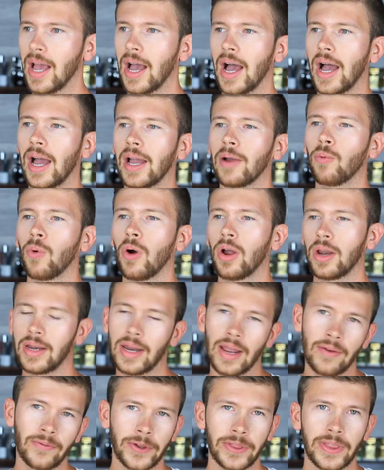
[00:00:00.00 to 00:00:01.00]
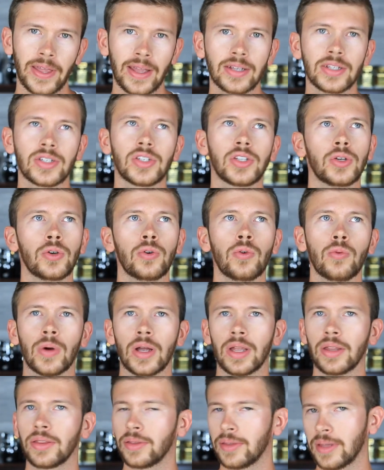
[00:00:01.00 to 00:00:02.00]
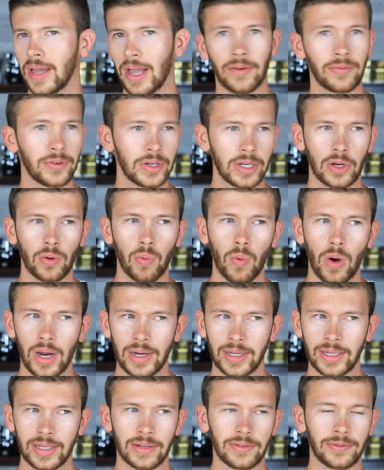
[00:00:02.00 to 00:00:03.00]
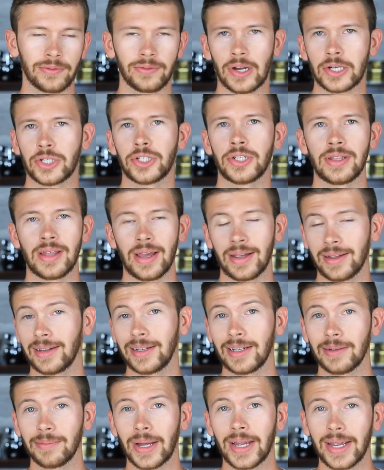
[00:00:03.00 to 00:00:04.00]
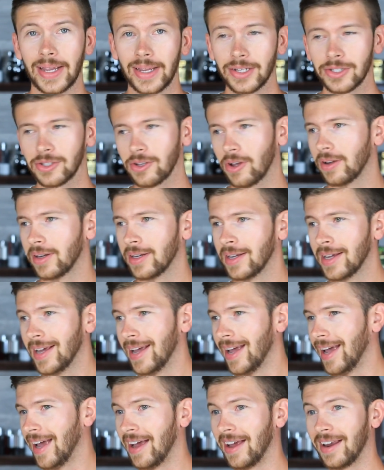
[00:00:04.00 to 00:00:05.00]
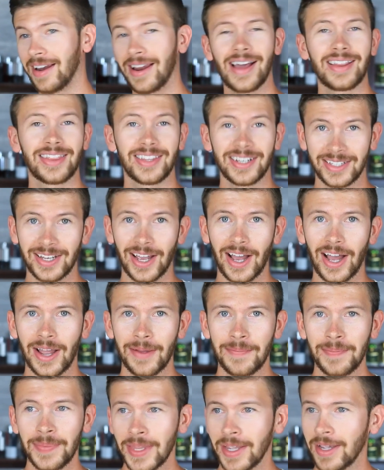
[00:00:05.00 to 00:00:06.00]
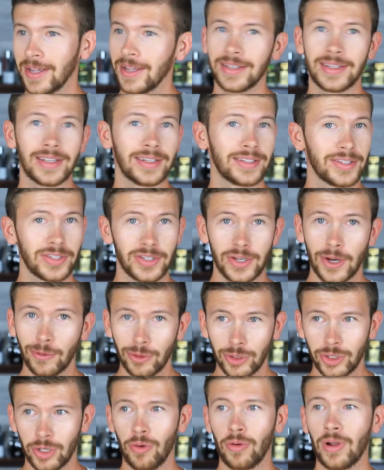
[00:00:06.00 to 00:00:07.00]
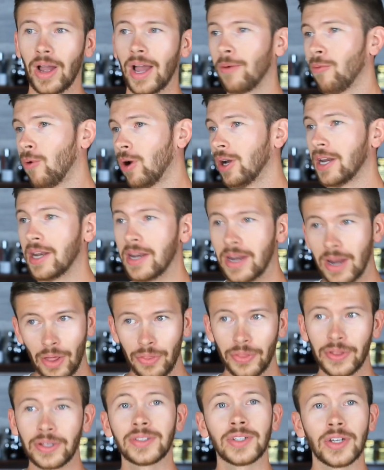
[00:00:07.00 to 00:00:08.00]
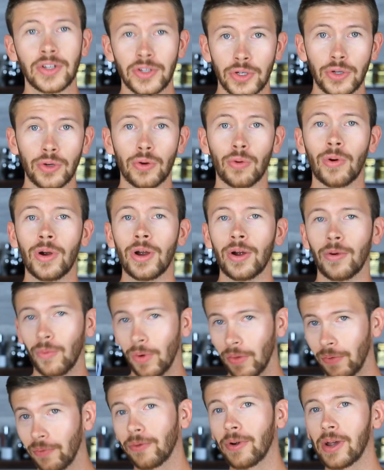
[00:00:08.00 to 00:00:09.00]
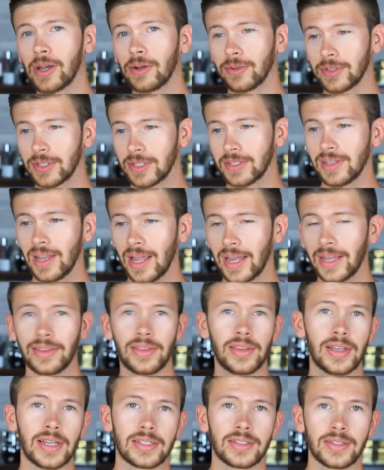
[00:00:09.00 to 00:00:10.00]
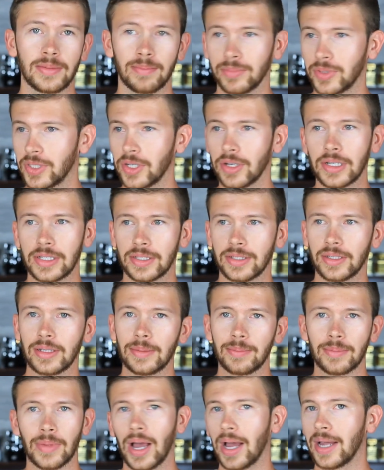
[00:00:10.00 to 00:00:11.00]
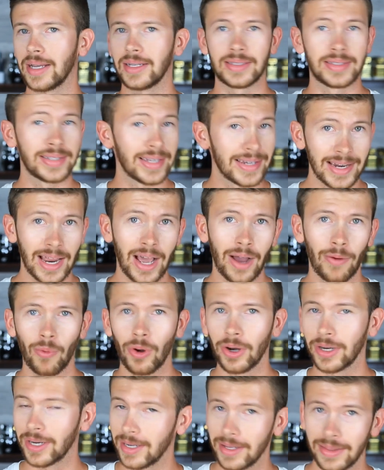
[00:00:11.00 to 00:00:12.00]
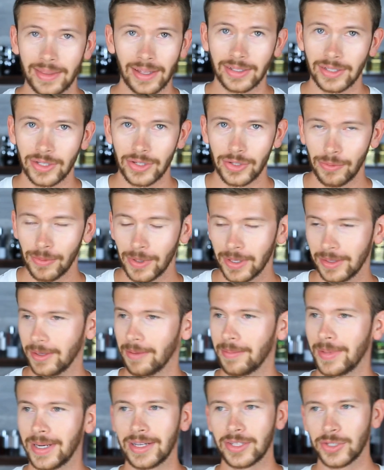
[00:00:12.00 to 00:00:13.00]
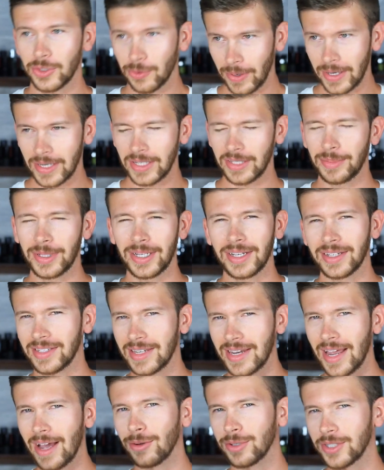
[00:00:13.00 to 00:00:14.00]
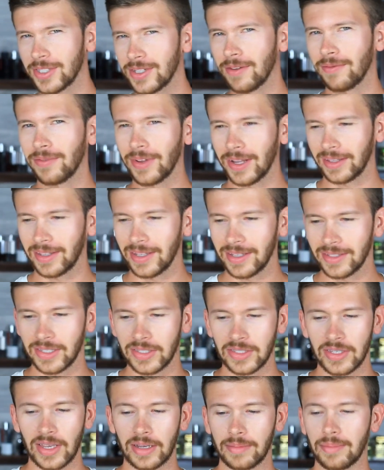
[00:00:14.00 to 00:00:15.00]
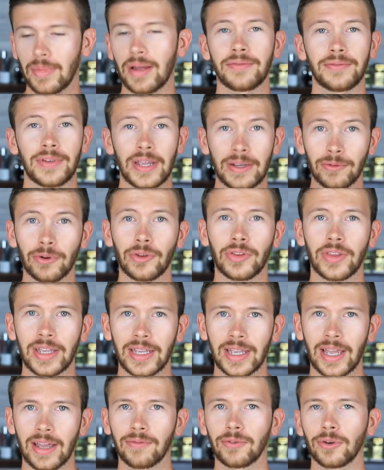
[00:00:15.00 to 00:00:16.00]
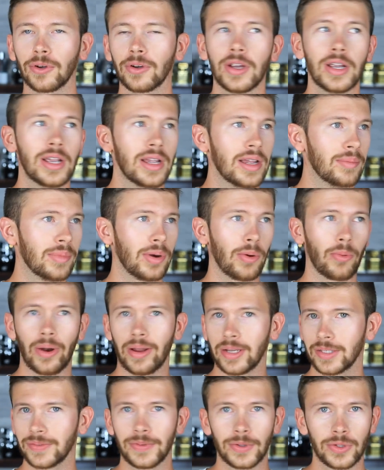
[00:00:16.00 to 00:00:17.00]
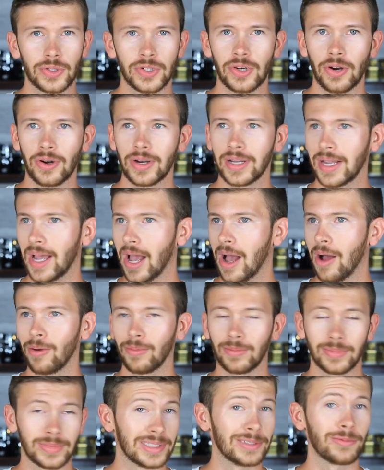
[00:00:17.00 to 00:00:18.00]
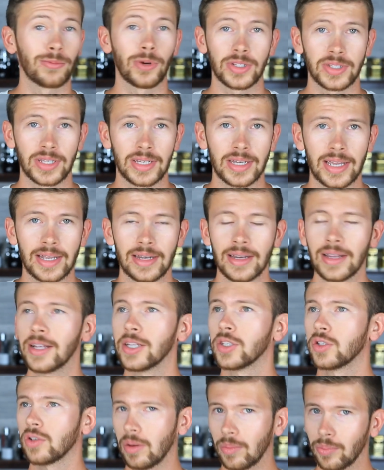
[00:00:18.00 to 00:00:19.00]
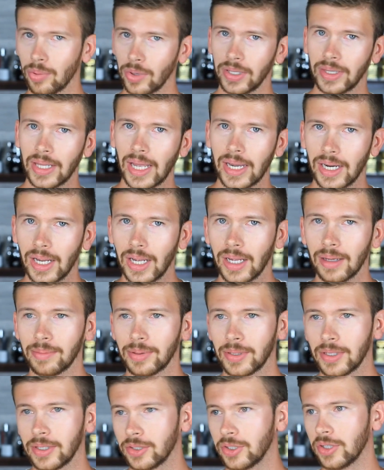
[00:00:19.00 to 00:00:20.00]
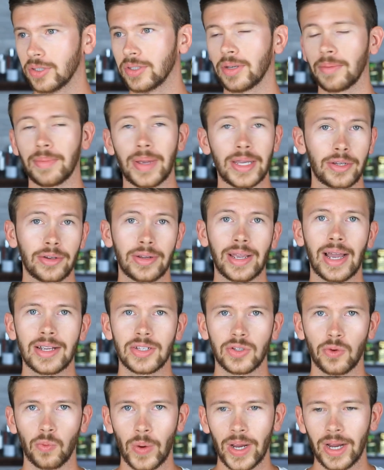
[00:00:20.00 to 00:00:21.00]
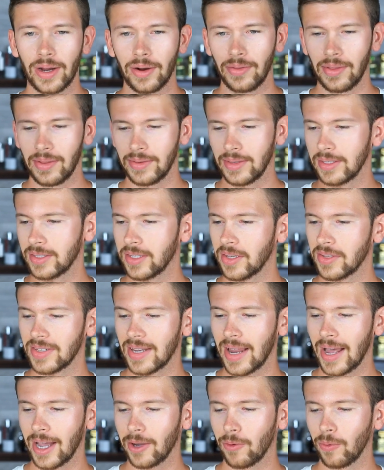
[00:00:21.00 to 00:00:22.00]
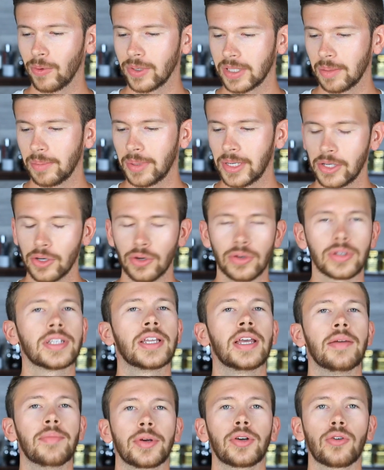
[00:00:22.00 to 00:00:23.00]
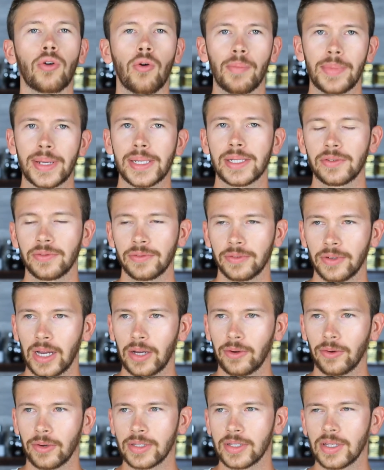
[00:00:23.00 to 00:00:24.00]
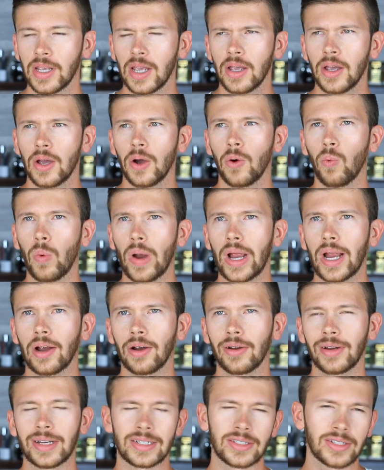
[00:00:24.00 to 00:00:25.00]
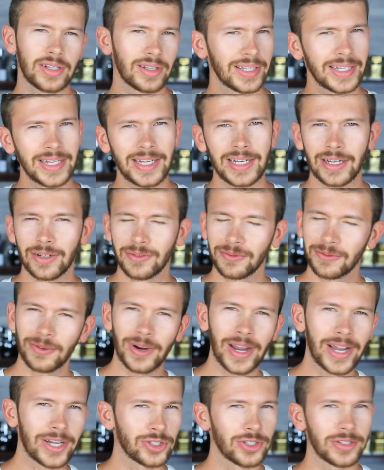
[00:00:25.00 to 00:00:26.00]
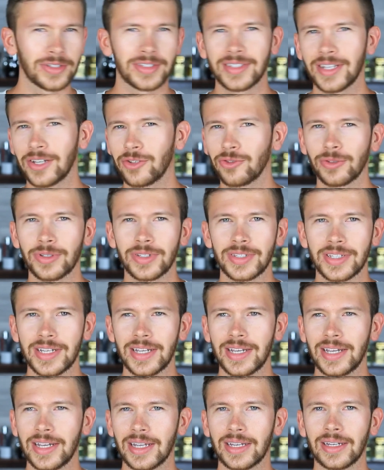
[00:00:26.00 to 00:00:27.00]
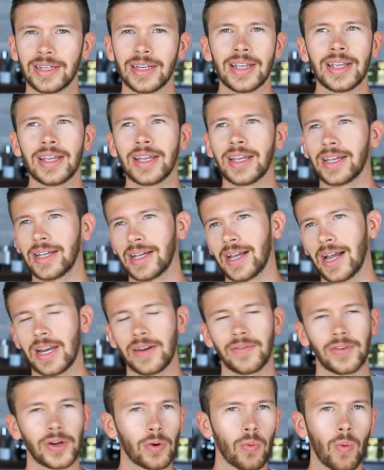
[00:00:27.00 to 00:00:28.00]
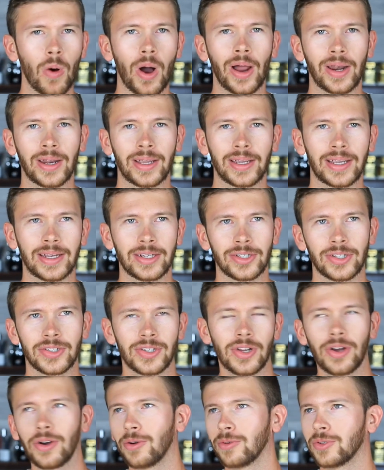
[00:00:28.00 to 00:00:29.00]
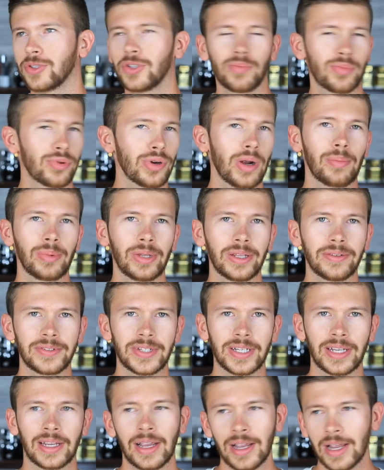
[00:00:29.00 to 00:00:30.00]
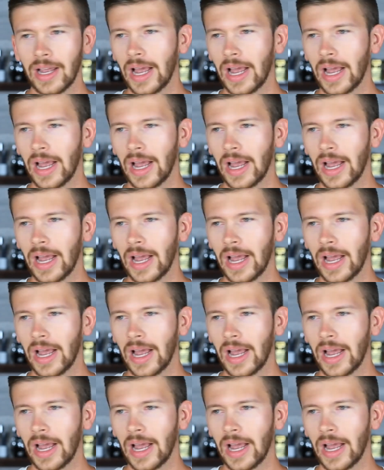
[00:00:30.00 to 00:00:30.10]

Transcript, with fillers: I wanted everything to do with every aquatic and freshy that I could get my hands on. And at the time, this is no joke, I wanted nothing to do with fragrances like this. Seriously, I did not want anything to do with them. And it's crazy because now stuff like this is like my favorite thing ever. But when I was first starting out, that wasn't it. So I bring that up just to make you guys aware that this is not going to be your typical men's fragrance where it's clean and fresh and citrusy and, and kind of aquatic and just, oh, super uplifting.